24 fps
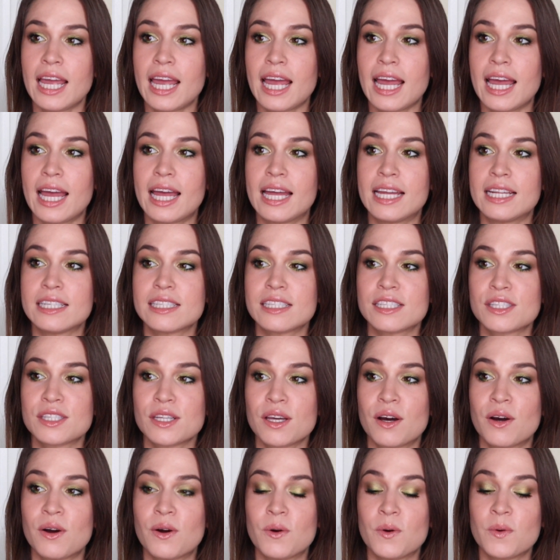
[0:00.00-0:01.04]
And
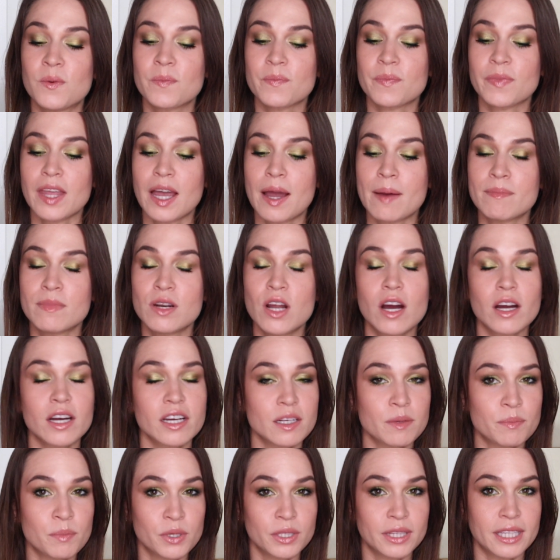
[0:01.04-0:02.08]
so I'm not
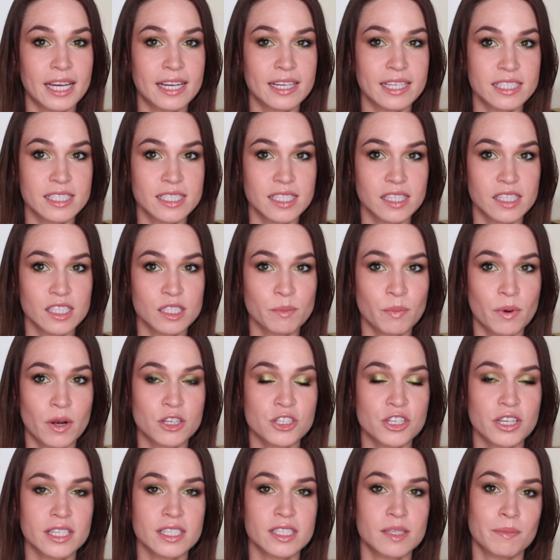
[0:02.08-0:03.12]
going to put that into this
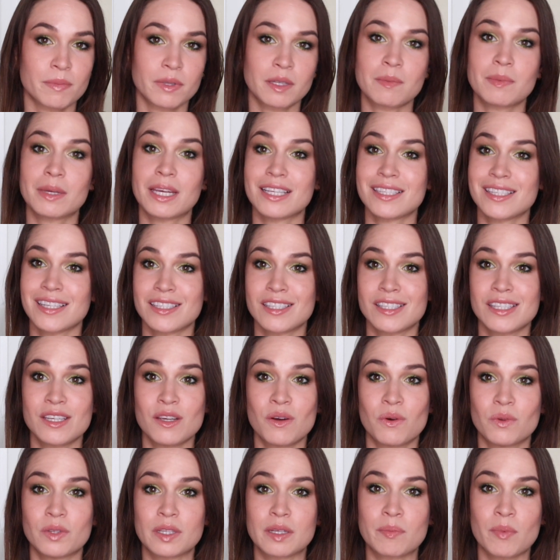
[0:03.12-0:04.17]
project simply because that's the
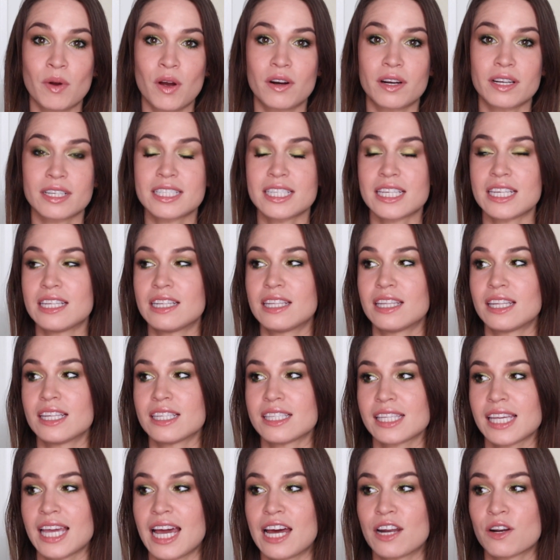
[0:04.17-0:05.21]
only product in
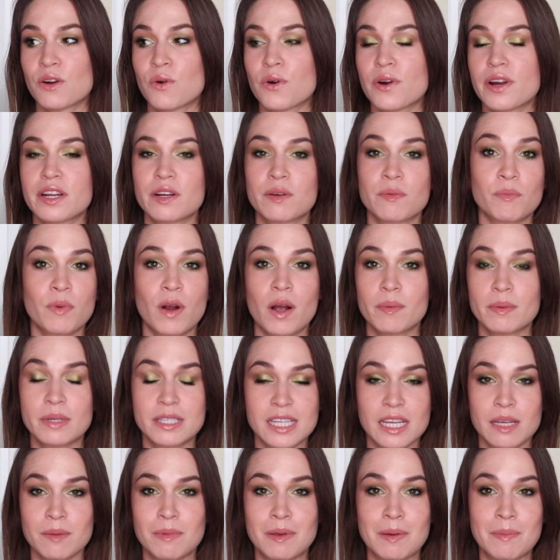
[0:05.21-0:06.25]
this category, and it'll probably
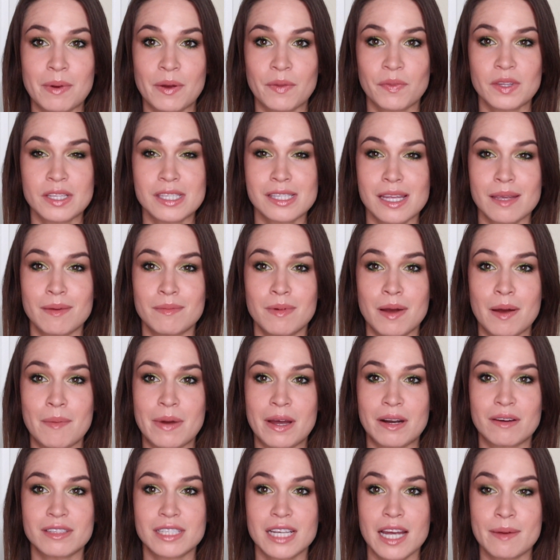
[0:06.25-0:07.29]
take me about the same
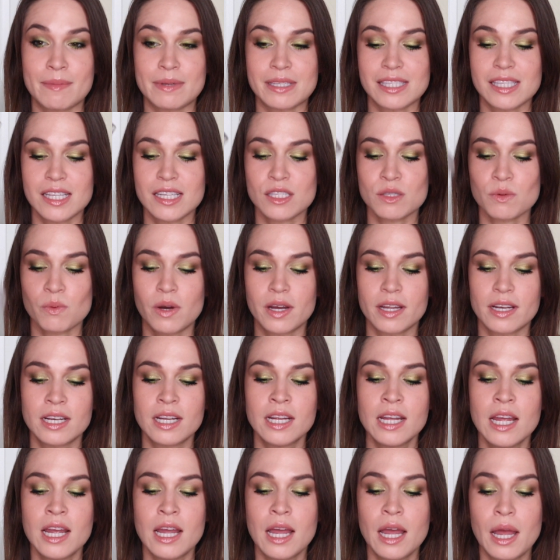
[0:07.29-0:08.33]
amount of time as this one.
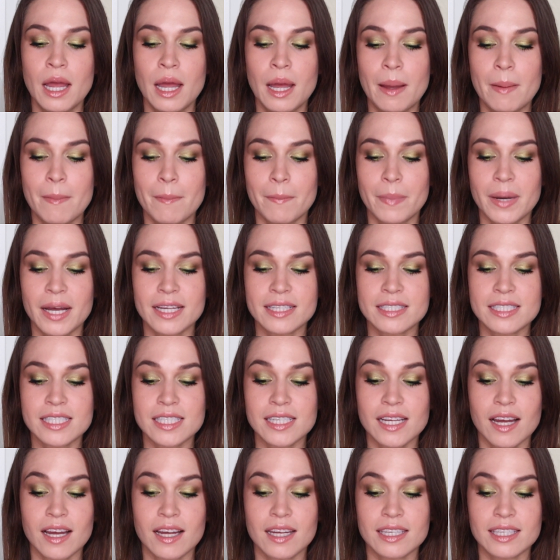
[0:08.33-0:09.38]
But
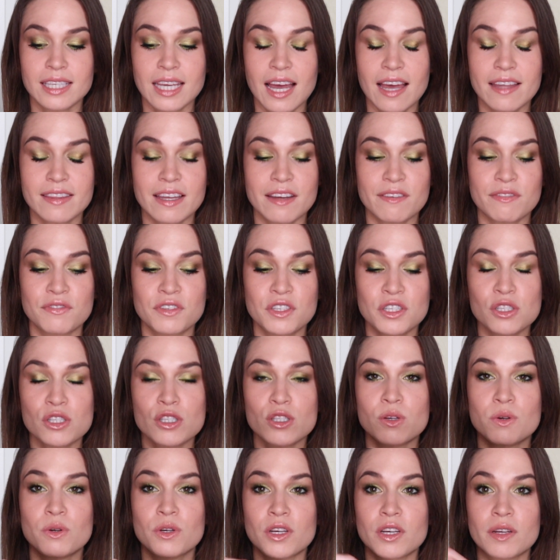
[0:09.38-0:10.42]
yeah, that feels
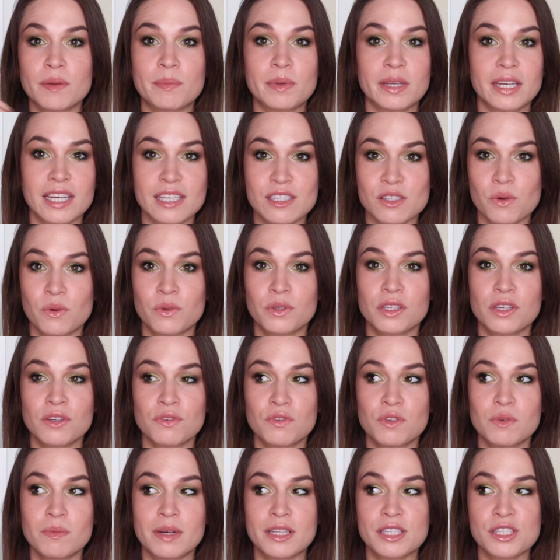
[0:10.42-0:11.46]
so good because only a
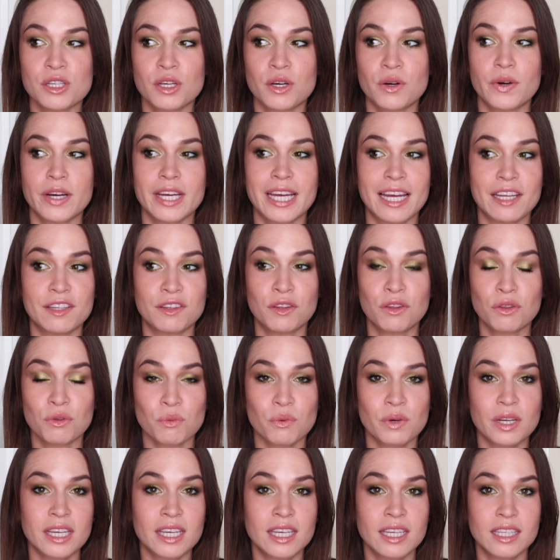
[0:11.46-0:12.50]
few months ago I had
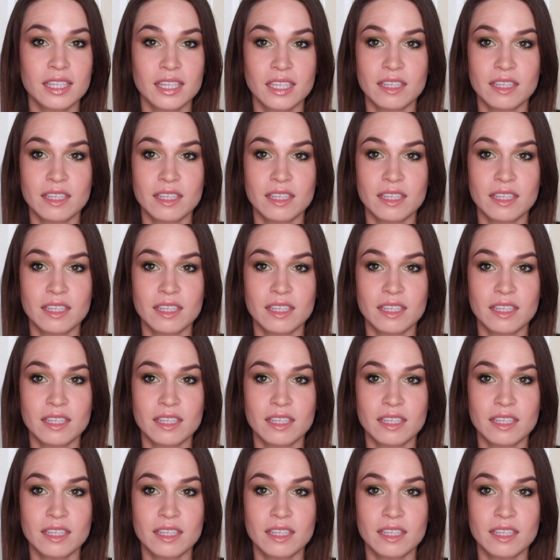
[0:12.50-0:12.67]
3